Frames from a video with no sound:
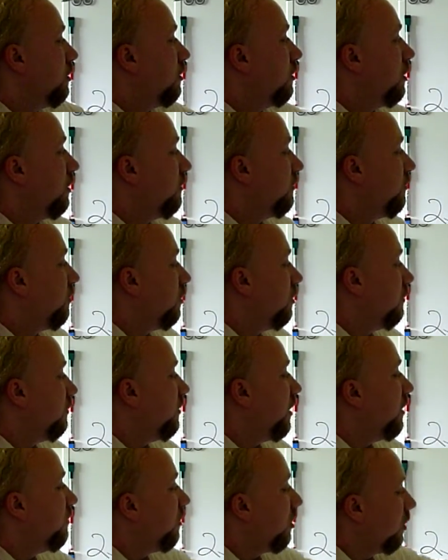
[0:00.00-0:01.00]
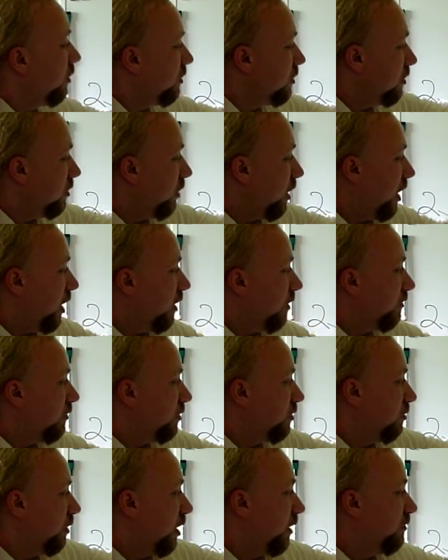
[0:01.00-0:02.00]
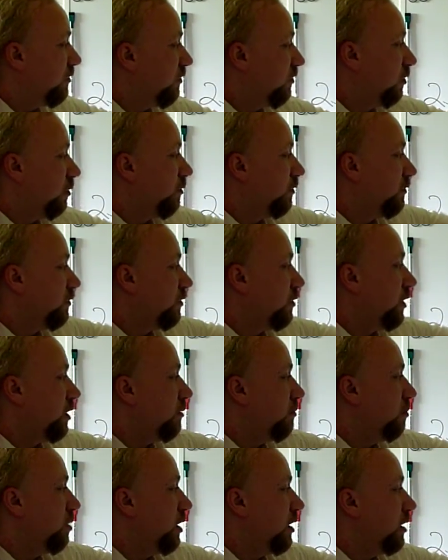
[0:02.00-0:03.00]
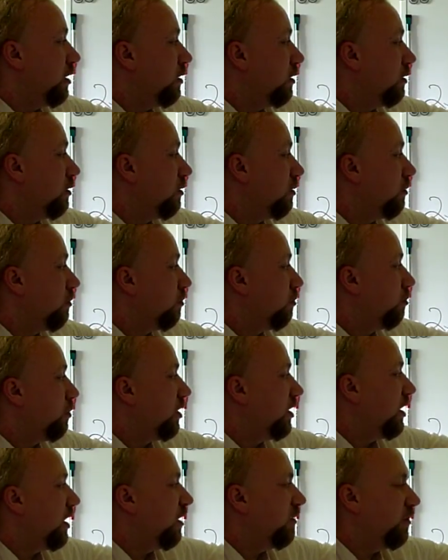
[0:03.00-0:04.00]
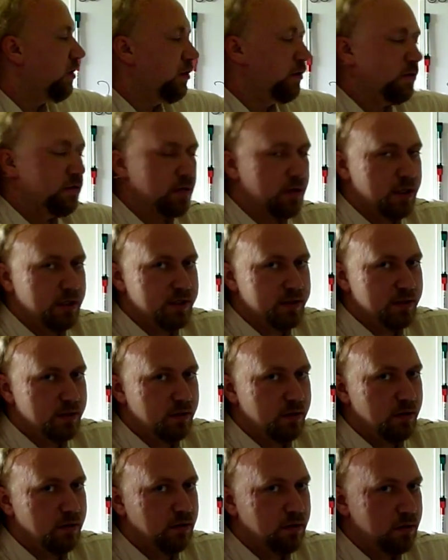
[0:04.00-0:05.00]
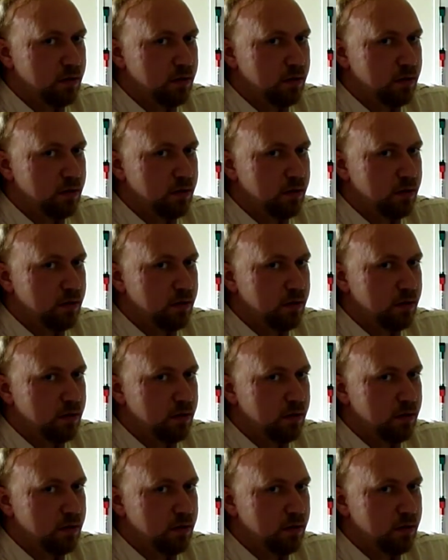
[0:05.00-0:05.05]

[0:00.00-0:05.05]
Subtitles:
Now 4 and 5 also have a derived form of trait B, but they have other traits too.